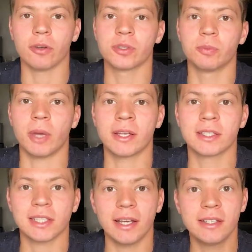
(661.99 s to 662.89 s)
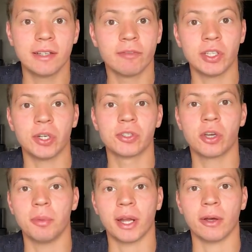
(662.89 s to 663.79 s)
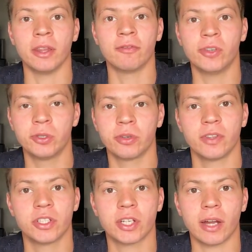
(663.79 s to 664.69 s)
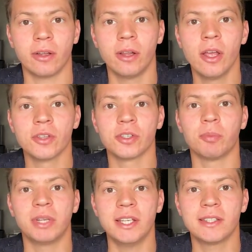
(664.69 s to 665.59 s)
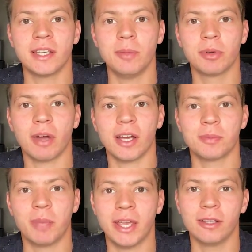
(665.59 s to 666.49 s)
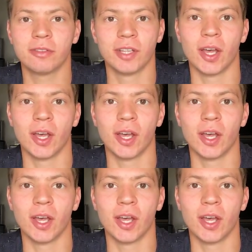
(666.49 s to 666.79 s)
got some exciting videos coming out in the future of this channel, so please keep your eyes peeled for